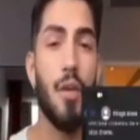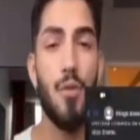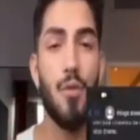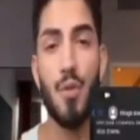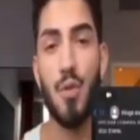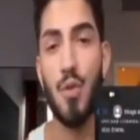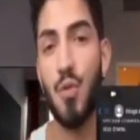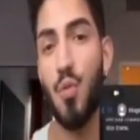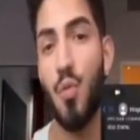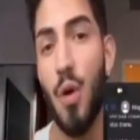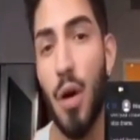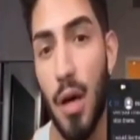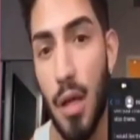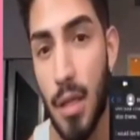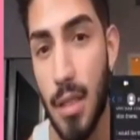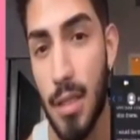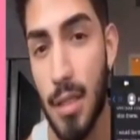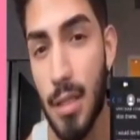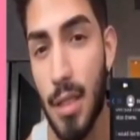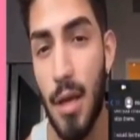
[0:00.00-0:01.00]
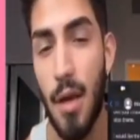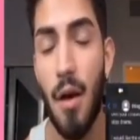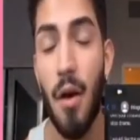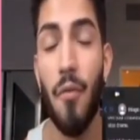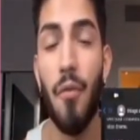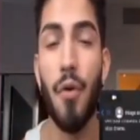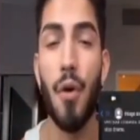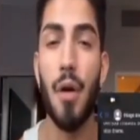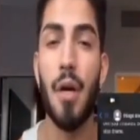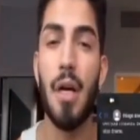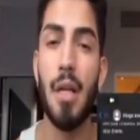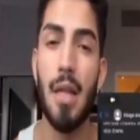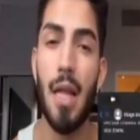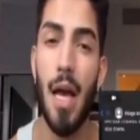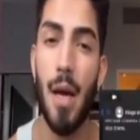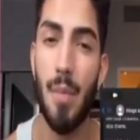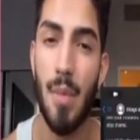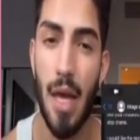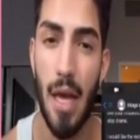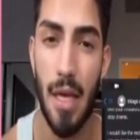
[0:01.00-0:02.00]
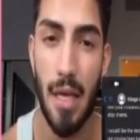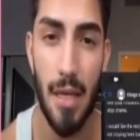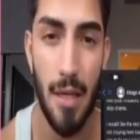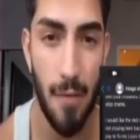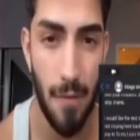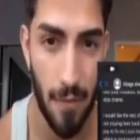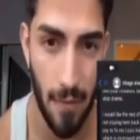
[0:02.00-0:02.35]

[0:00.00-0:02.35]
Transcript: I used once for a collab that he